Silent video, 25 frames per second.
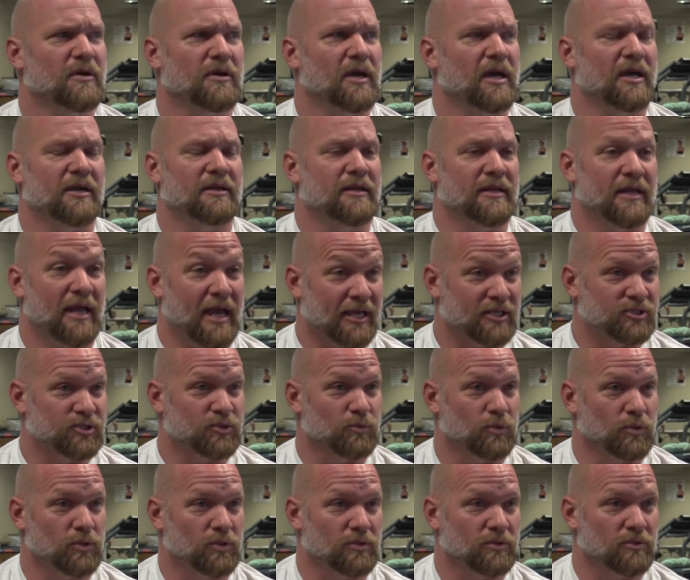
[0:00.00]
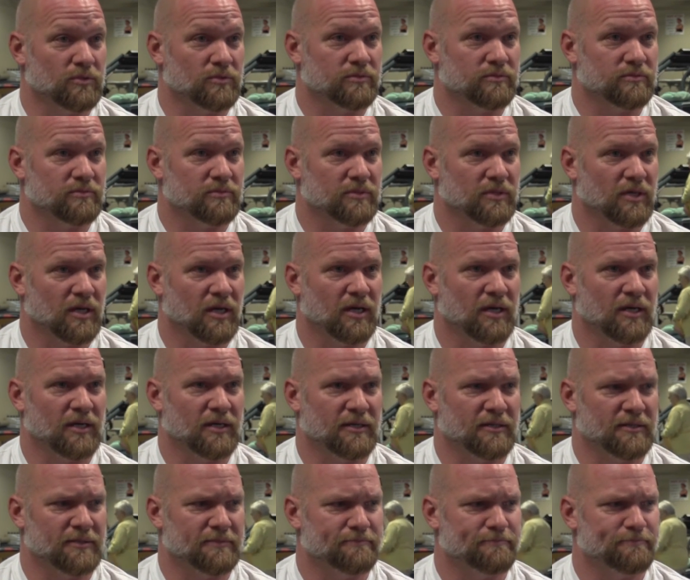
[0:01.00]
An actual
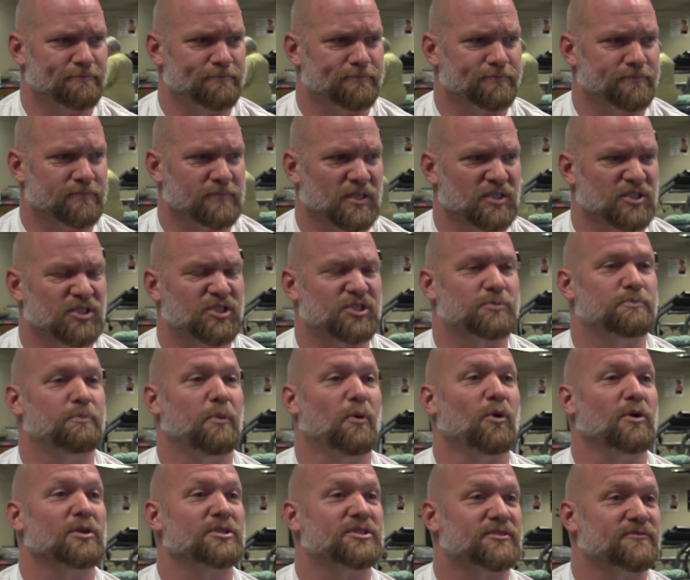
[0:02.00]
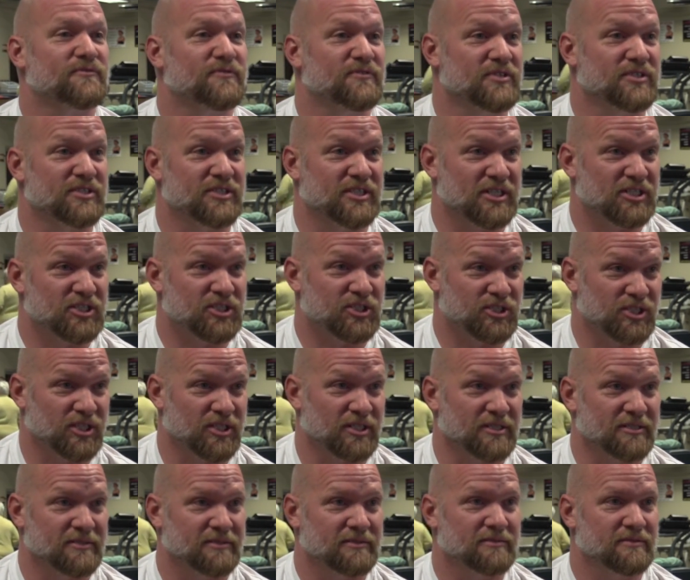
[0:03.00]
sports
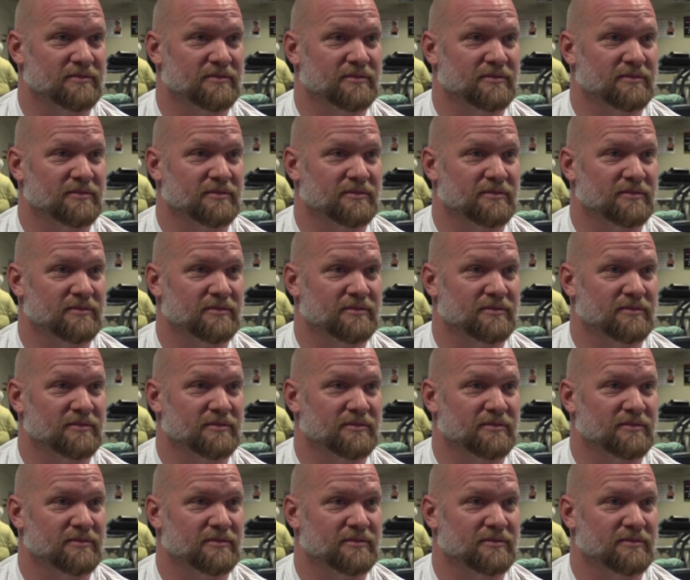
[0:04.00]
physician